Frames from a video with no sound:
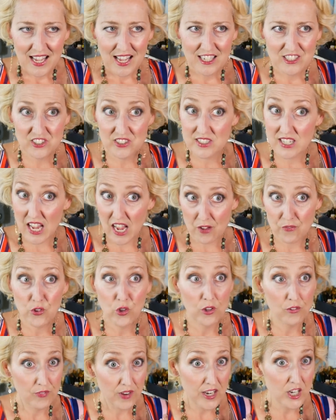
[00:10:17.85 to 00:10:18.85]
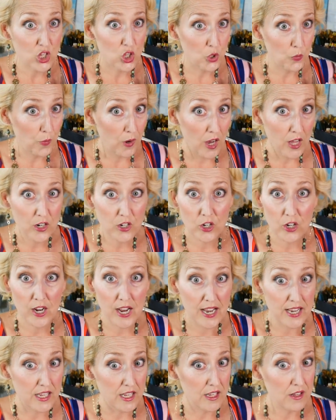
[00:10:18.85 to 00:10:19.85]
And she said, yeah, if you can find a coupon or
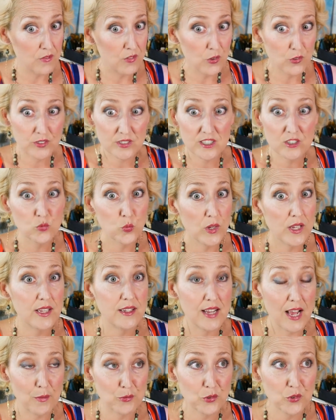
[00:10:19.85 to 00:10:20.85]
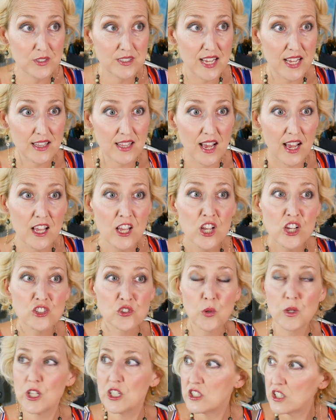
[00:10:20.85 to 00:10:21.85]
any of those things, we can absolutely take that.
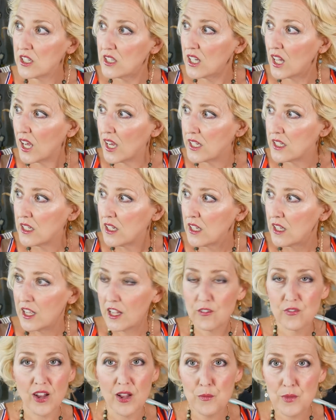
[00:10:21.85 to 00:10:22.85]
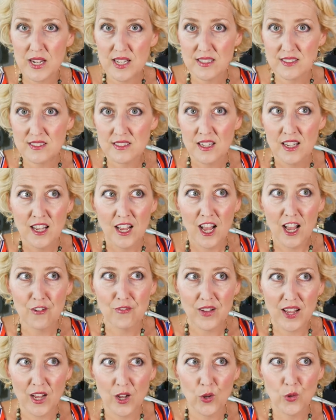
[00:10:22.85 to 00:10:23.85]
So I looked online. In five minutes, I
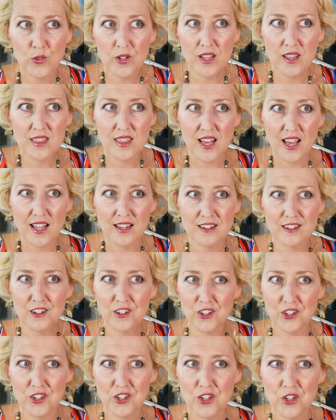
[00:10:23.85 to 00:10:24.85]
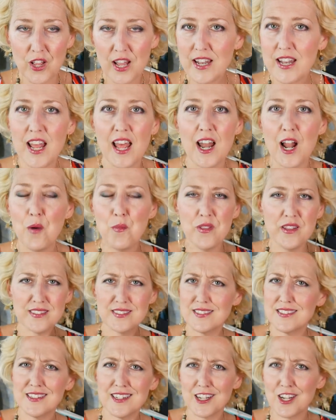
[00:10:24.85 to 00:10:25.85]
found that, and, and I'm,
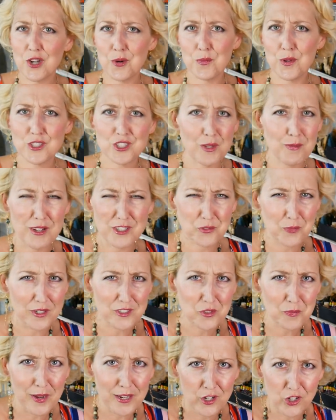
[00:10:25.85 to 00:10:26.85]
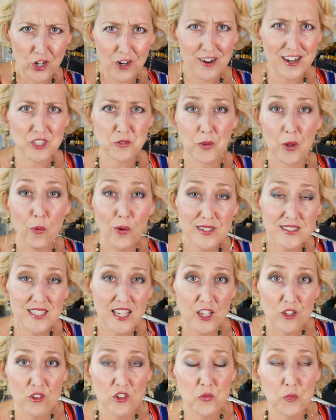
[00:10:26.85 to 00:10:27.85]
this isn't a commercial, I'm not sponsored by GoodRx, but I want to
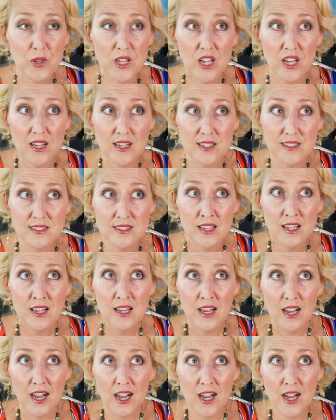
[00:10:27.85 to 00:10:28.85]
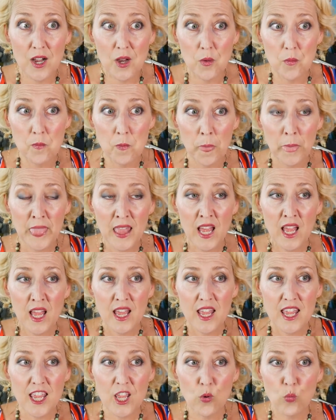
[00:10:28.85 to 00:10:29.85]
tell you this because um,
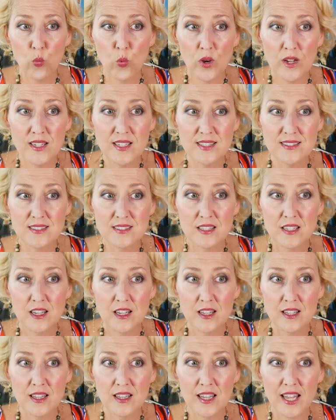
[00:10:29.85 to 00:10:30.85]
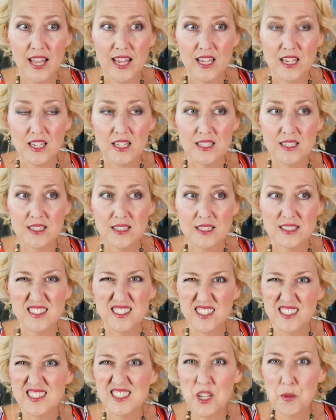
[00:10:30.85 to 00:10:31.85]
it was like
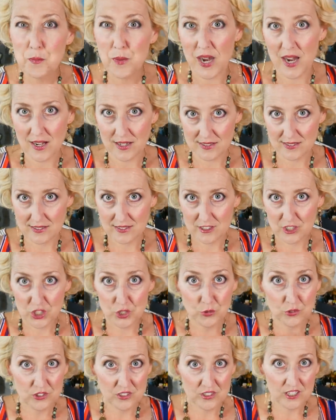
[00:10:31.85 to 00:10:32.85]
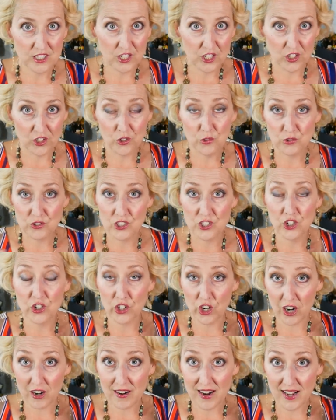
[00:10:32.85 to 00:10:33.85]
sixty bucks to use to use
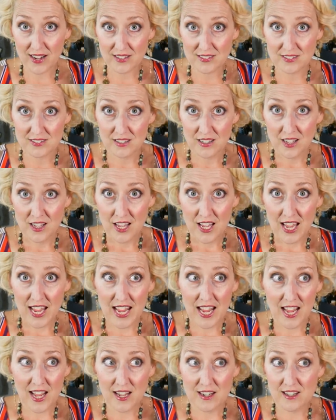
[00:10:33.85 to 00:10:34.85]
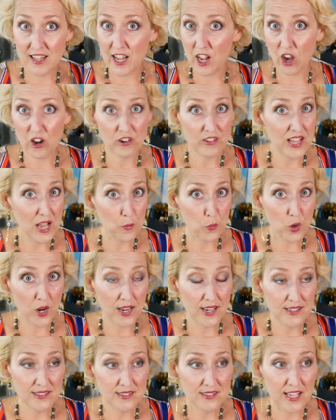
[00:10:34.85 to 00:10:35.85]
GoodRx, and they honored that
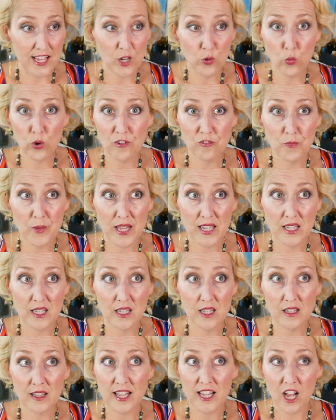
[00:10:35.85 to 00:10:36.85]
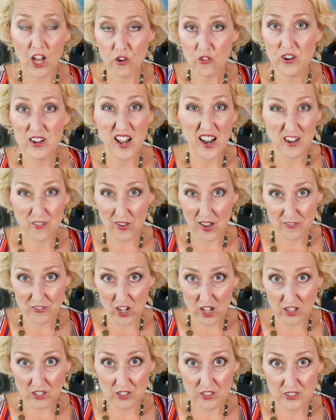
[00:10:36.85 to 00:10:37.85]
price, and it would have been like one hundred ninety-five
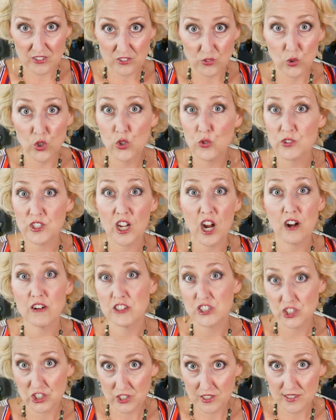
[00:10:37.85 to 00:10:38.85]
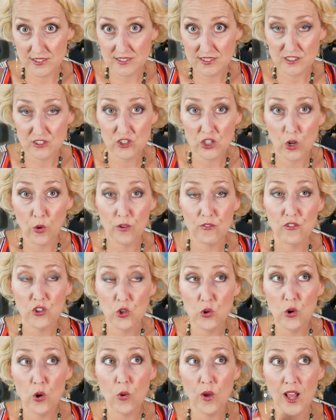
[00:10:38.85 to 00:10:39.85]
dollars using our insurance. So if
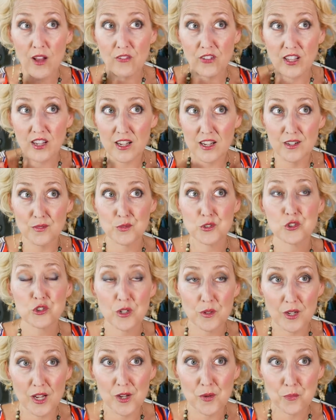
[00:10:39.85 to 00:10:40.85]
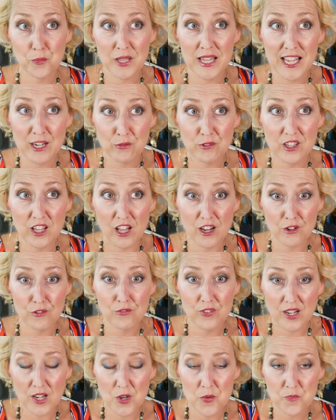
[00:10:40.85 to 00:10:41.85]
you don't have like a, a plan with a lot
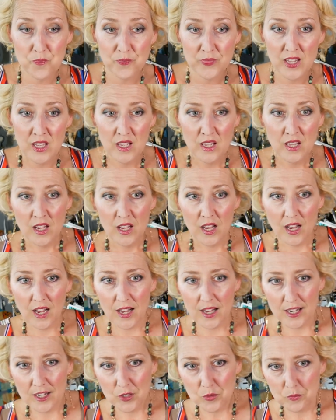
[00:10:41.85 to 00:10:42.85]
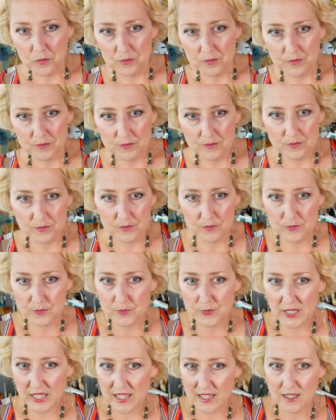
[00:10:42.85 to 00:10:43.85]
of, um, um,
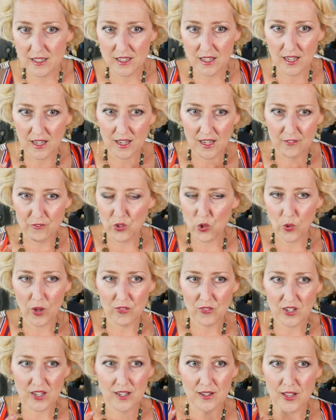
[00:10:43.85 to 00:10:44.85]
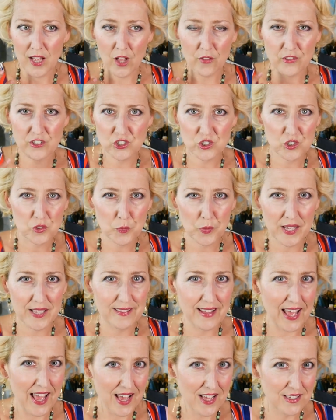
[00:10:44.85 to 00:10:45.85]
like uh, if you don't have a health insurance
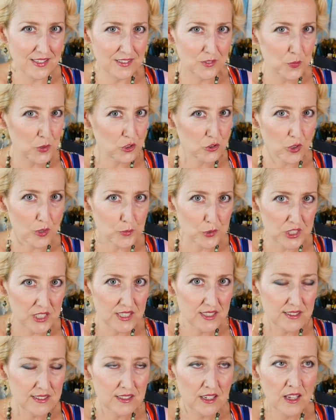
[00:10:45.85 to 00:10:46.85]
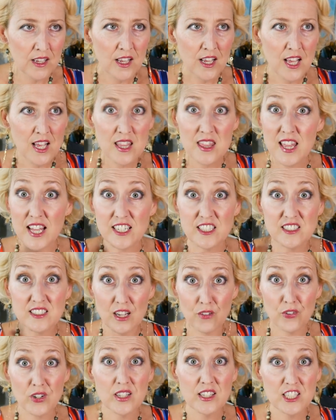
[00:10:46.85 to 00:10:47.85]
plan that has prescriptions, then
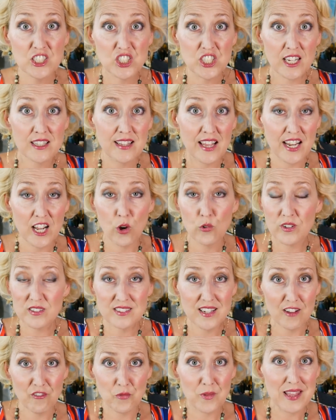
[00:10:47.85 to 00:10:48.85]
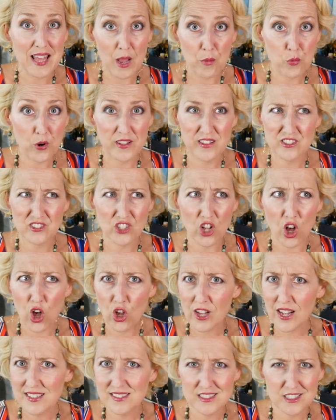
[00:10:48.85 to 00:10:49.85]
definitely check that out. It doesn't have to be that brand. There's
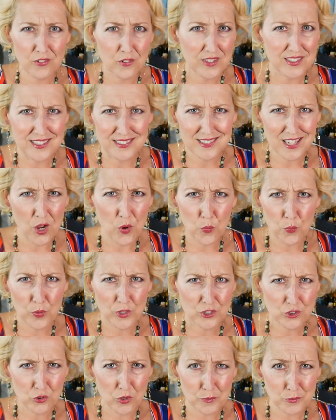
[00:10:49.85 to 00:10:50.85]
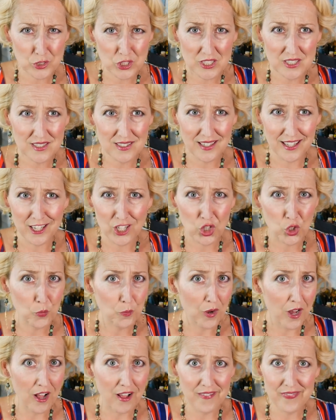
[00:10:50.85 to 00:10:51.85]
all kinds of different discount prescription, like
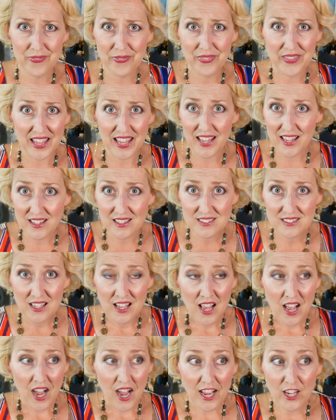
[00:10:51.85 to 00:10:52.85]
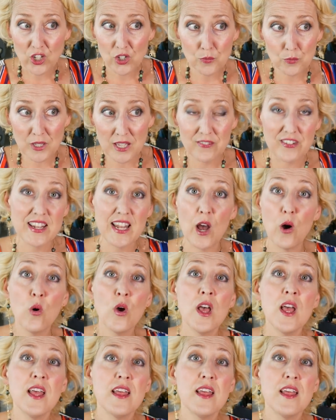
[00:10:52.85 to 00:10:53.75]
coupon things. I couldn't believe it. Now,